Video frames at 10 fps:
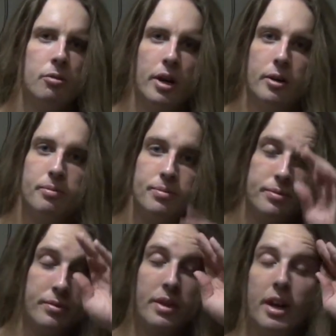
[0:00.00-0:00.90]
Well,
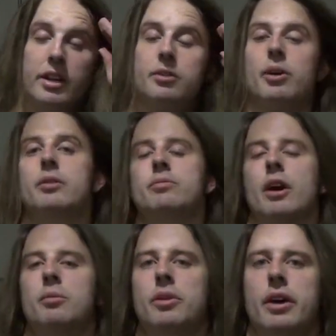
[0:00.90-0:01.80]
at any rate,
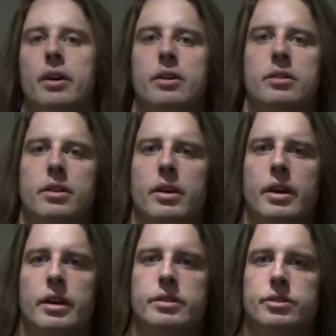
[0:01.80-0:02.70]
I'm there,
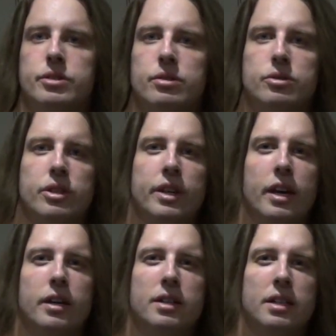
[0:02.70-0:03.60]
and
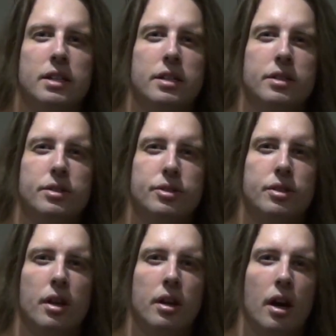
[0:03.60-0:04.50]
today
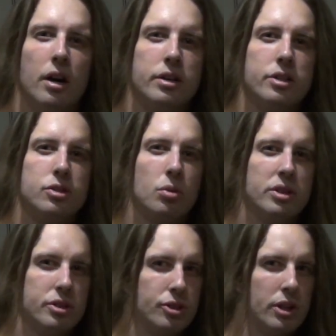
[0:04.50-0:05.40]
is August
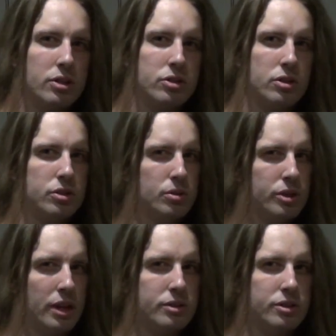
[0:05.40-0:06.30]
26th,
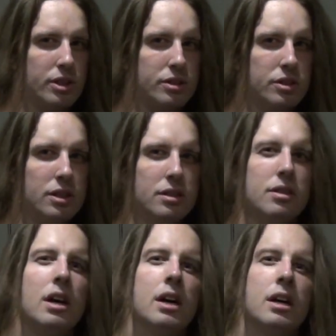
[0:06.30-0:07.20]

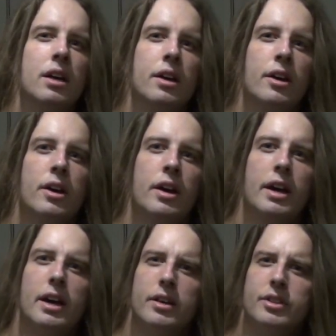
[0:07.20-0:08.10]
2016,
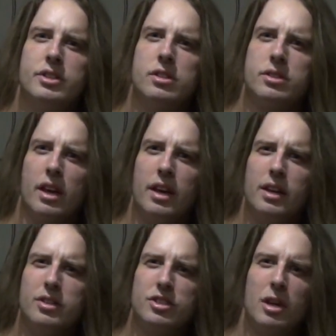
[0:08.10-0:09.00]
and this is
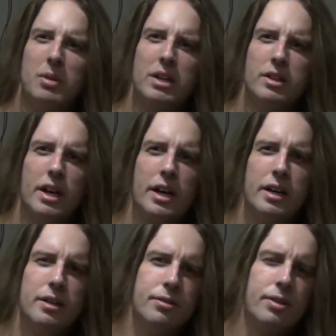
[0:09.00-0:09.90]
a
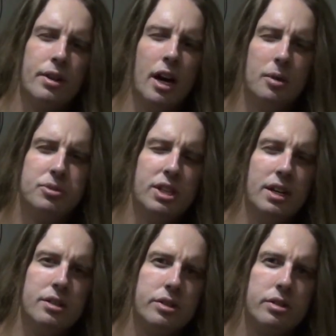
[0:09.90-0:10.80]
semi-live
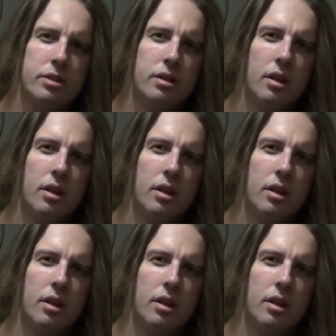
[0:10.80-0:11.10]
update